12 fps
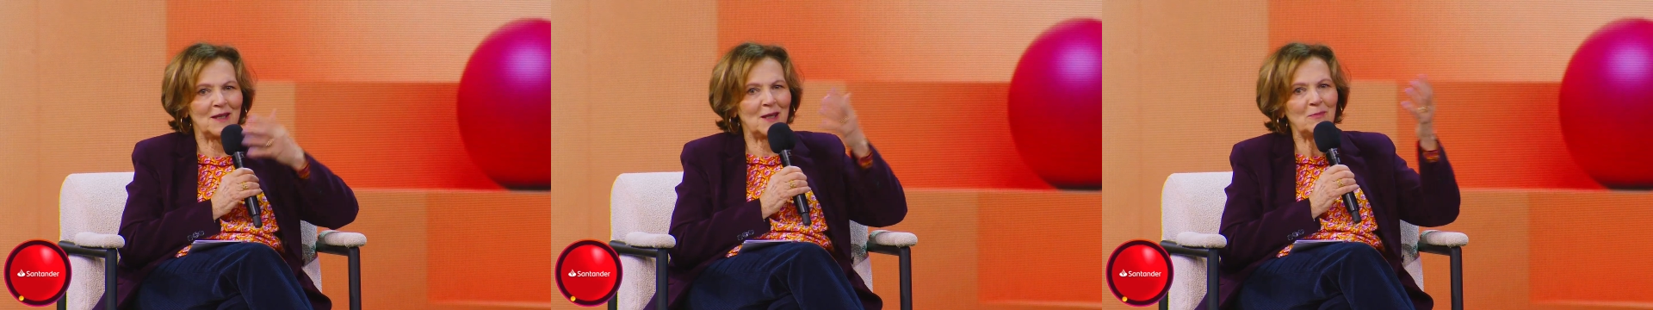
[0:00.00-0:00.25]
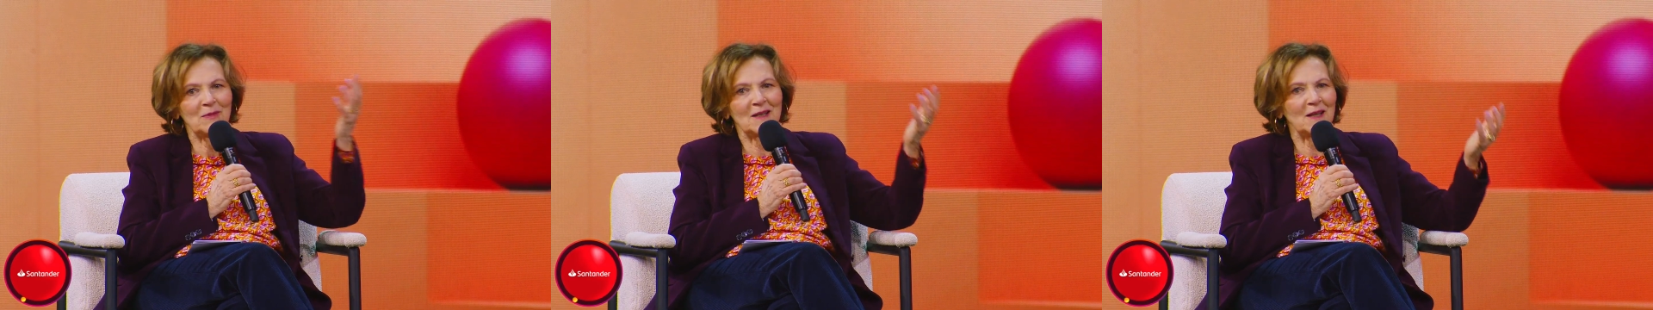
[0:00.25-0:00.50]

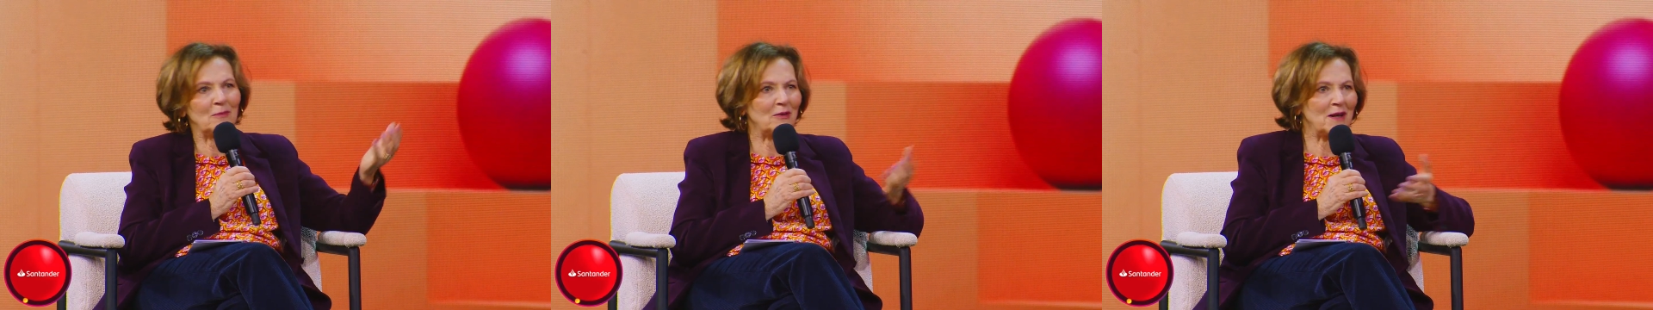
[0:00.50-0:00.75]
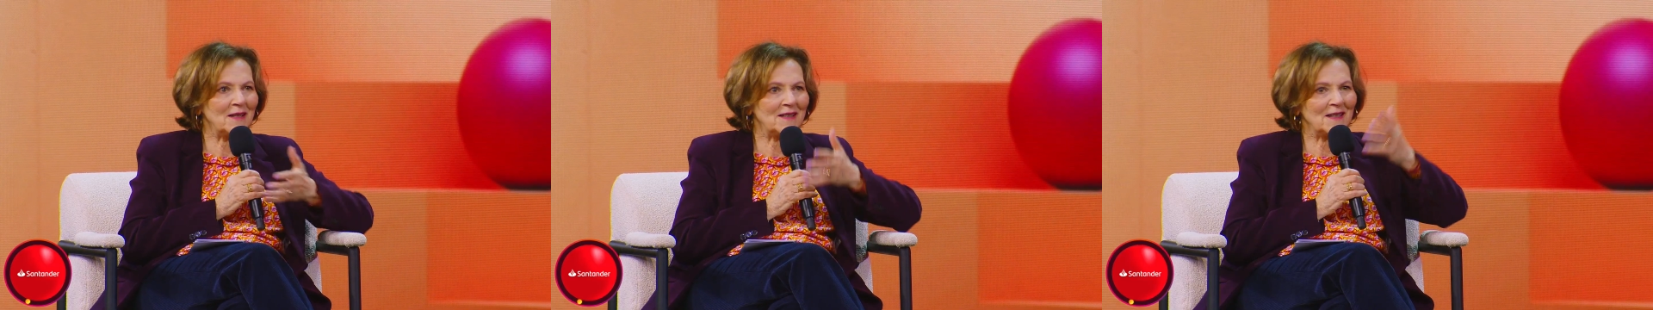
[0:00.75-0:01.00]
keep
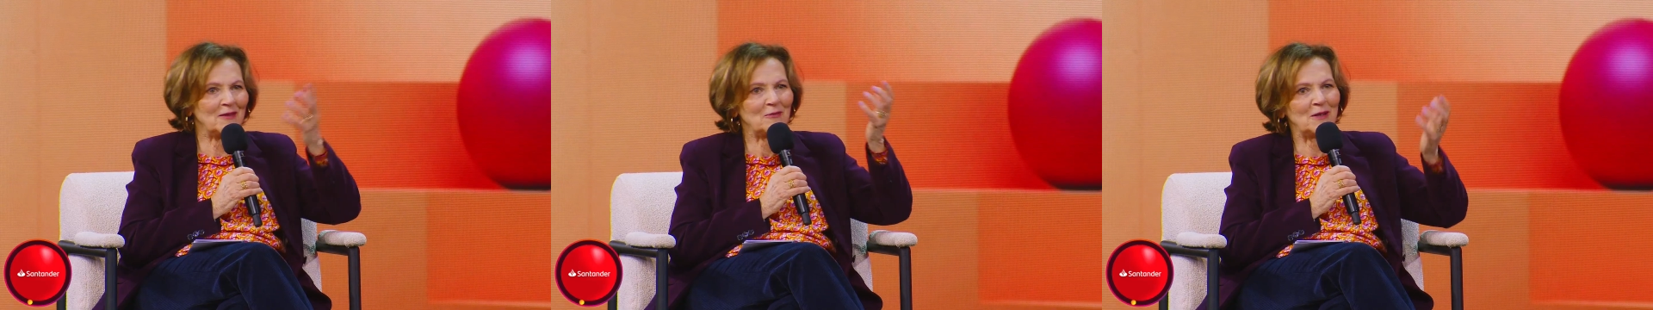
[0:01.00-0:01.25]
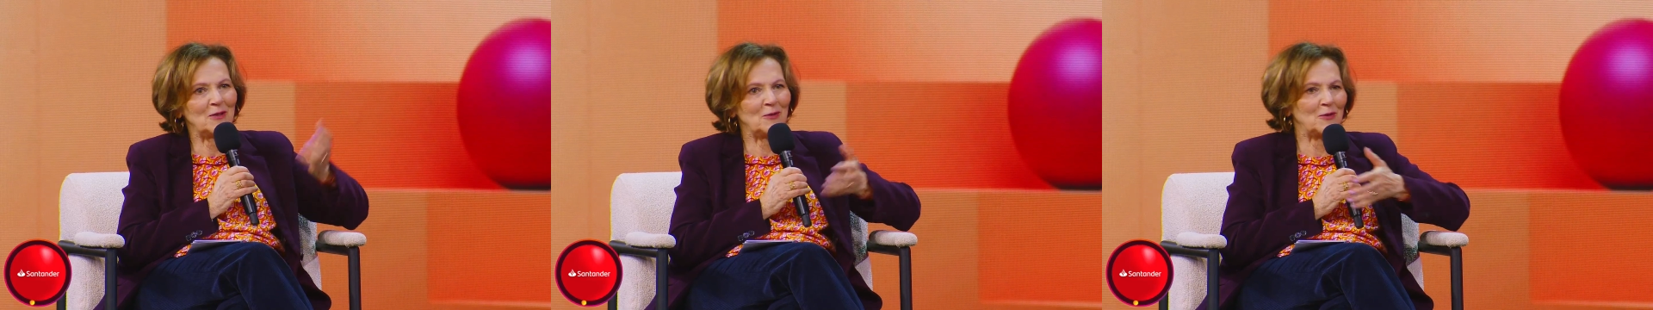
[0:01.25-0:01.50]
celebrating
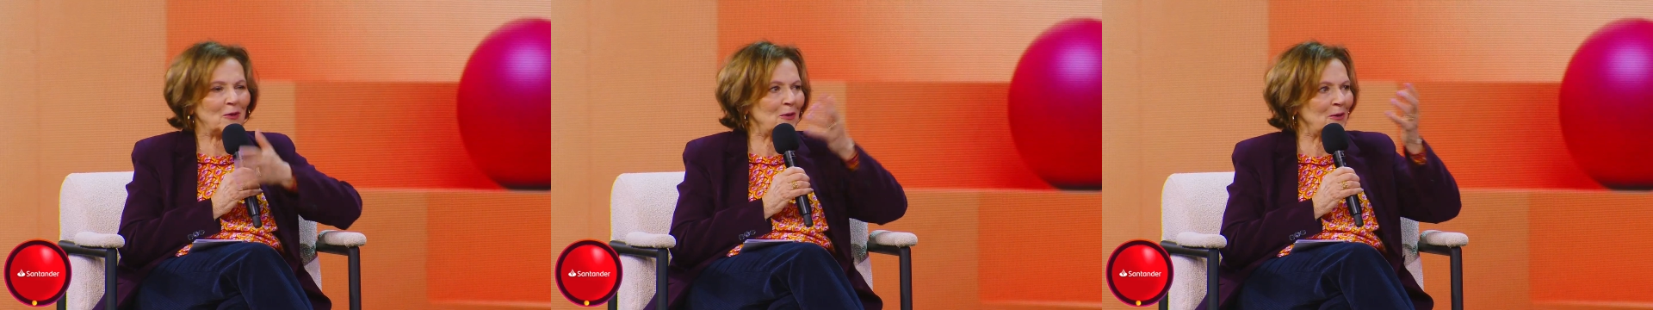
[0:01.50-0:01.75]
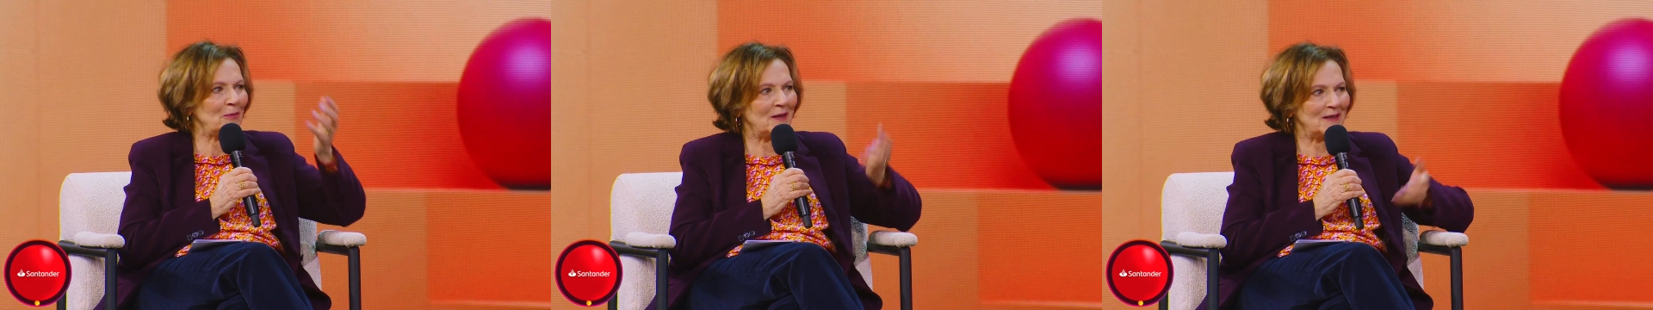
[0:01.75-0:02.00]
when you talk
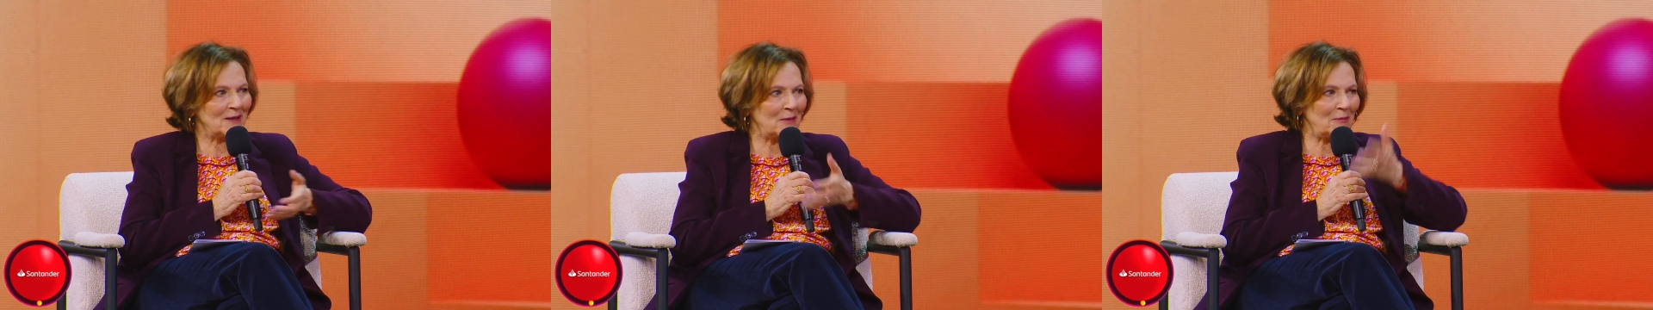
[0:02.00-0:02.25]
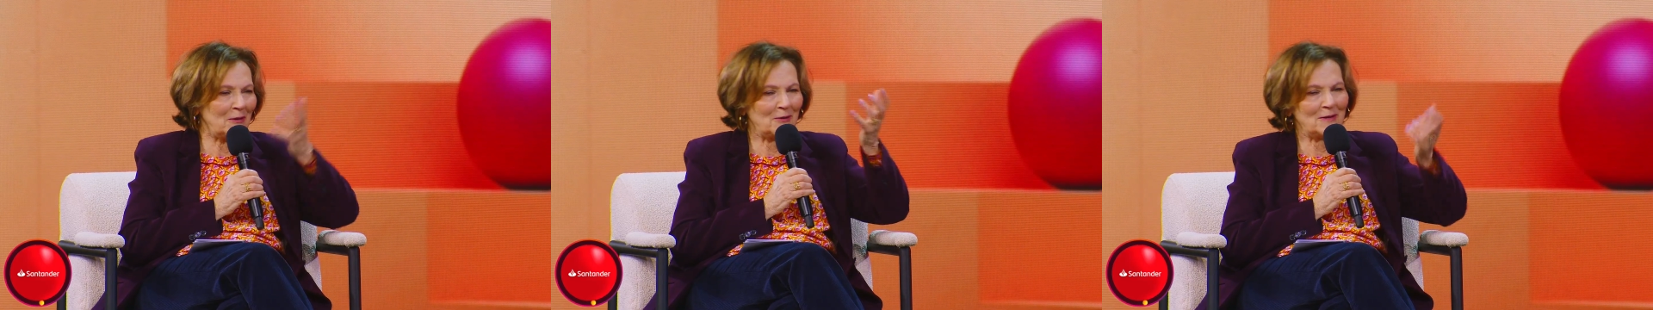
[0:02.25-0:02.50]
about
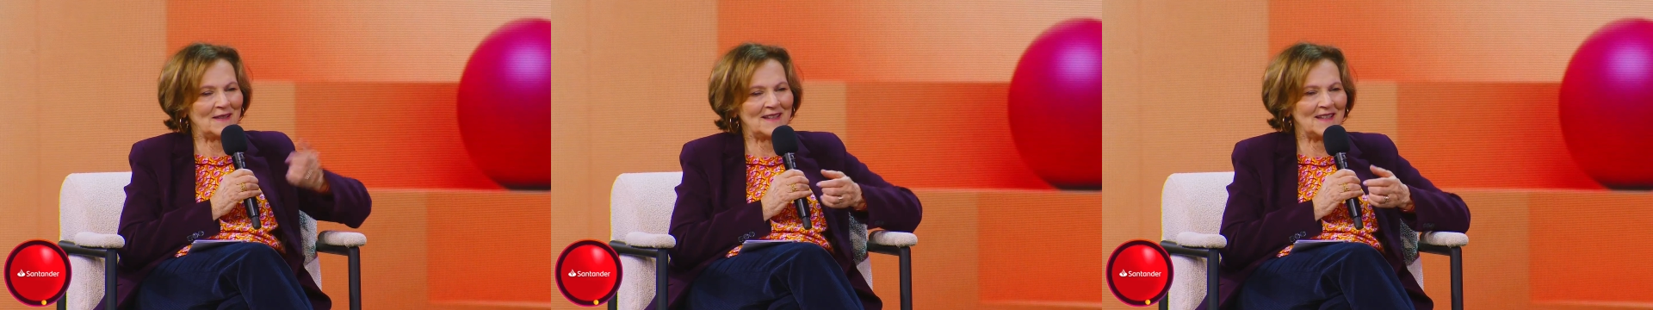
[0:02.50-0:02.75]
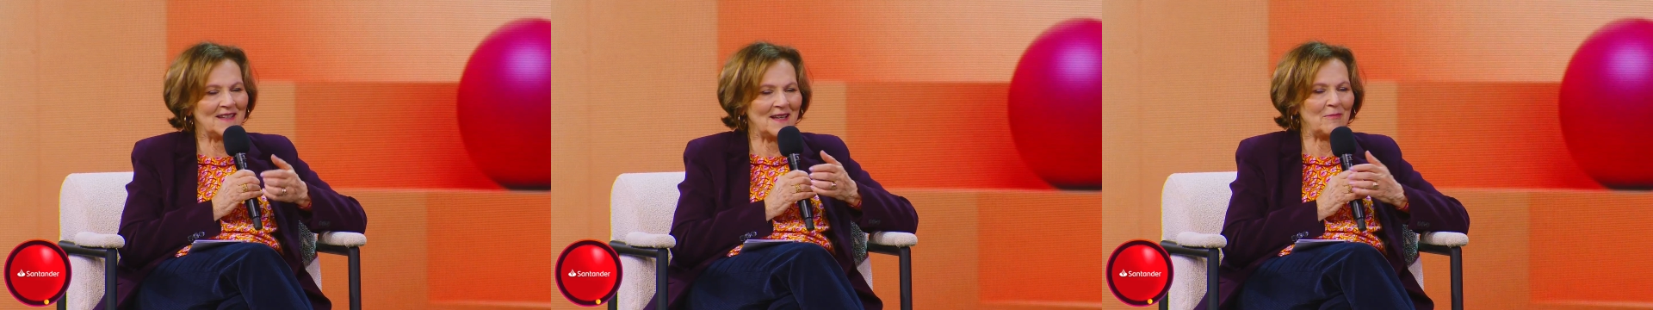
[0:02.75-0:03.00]

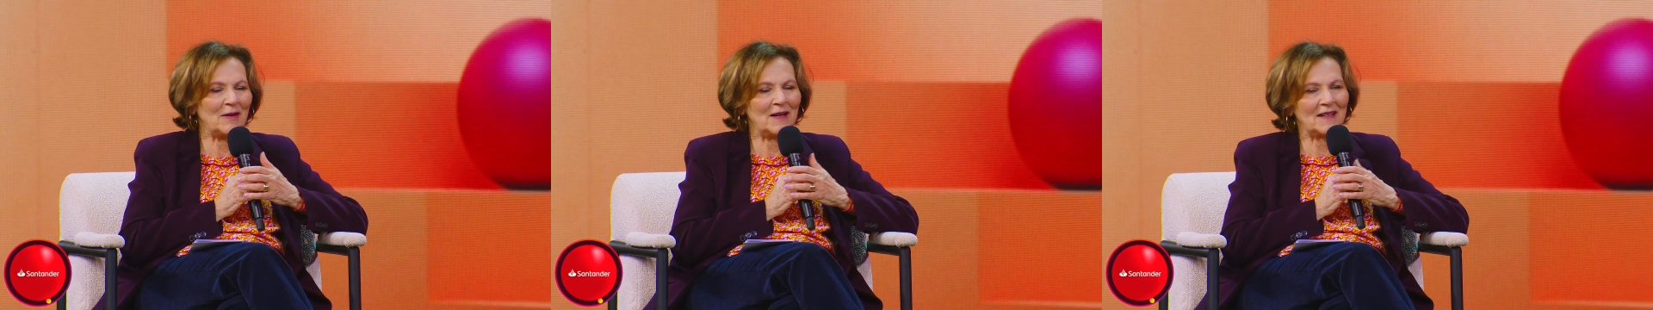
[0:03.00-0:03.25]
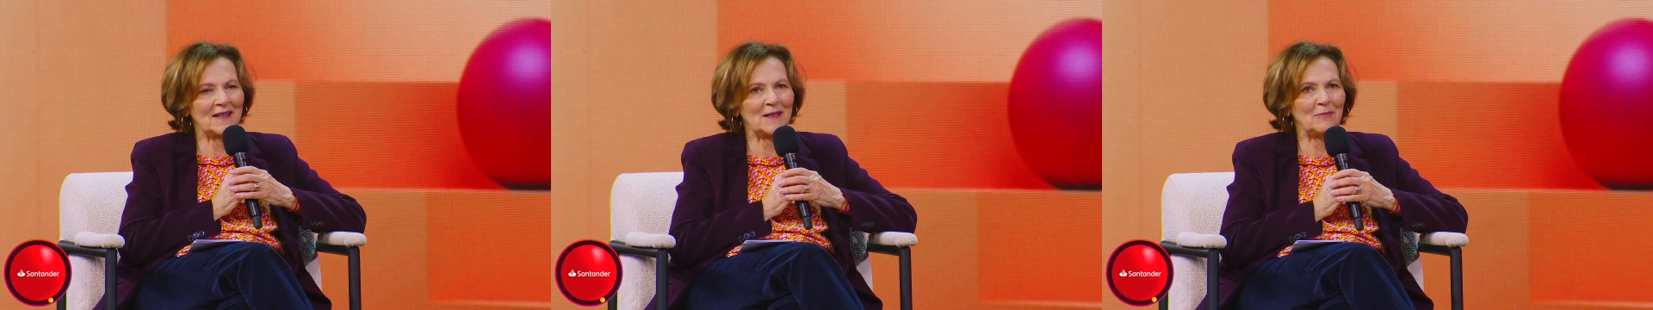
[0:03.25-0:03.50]
democracy,
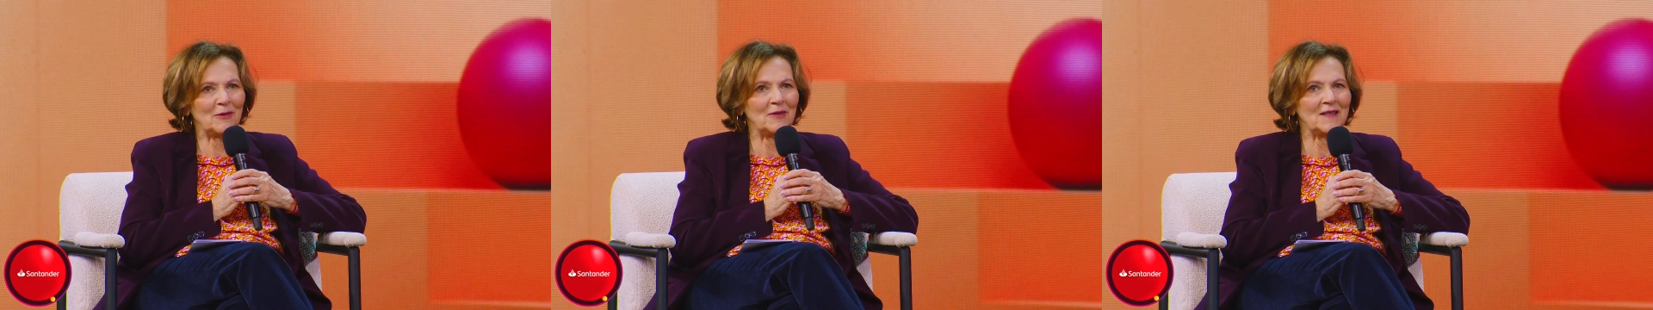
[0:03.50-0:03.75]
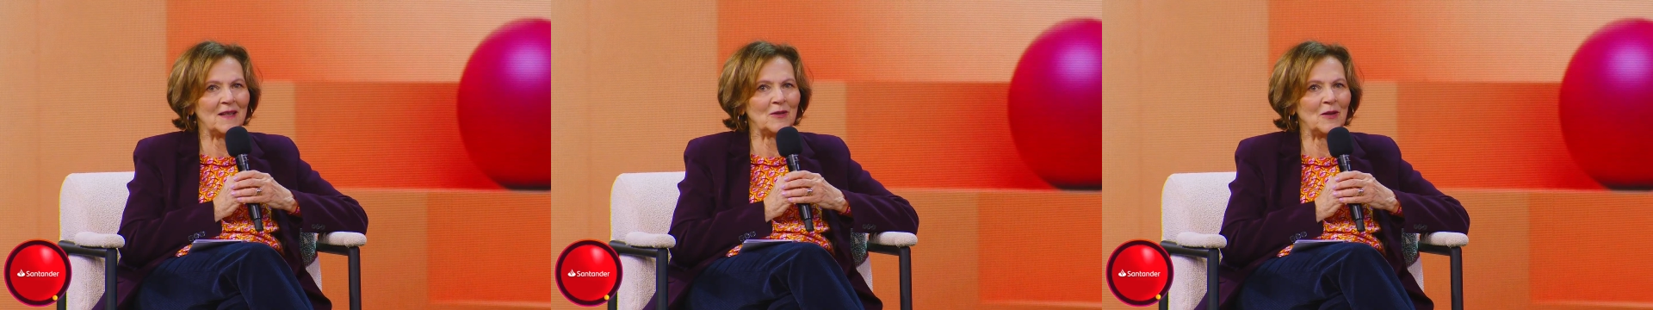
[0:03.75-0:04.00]
American
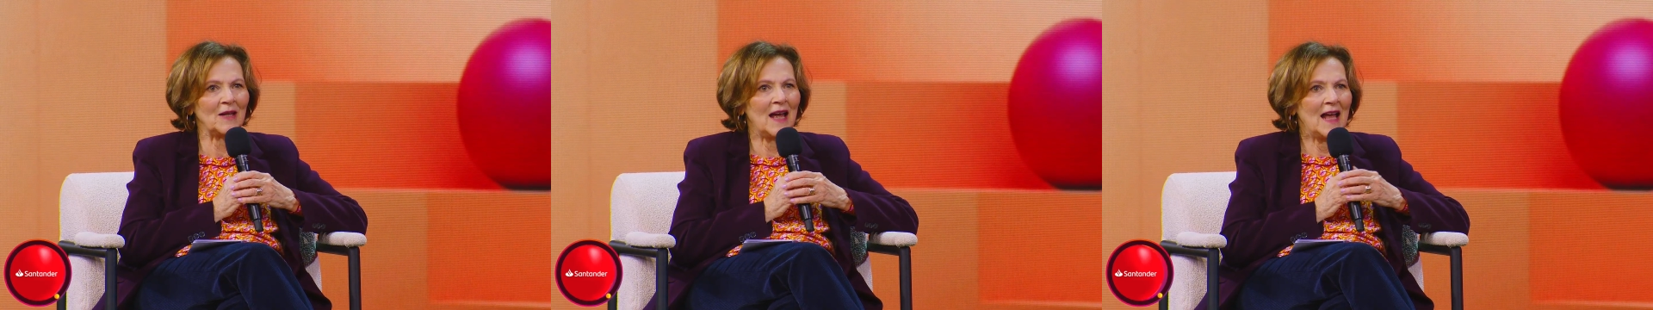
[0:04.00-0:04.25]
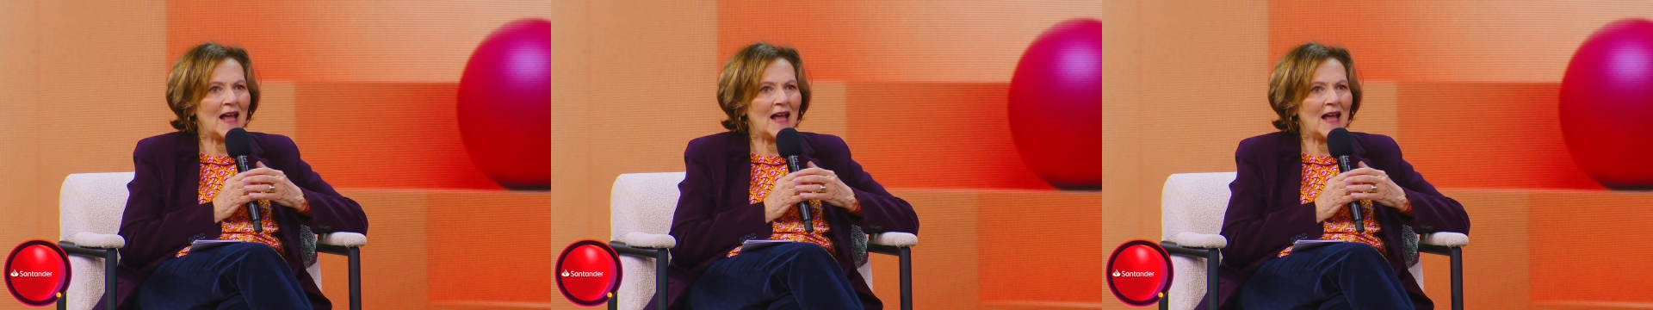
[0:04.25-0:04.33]
democracy and so on,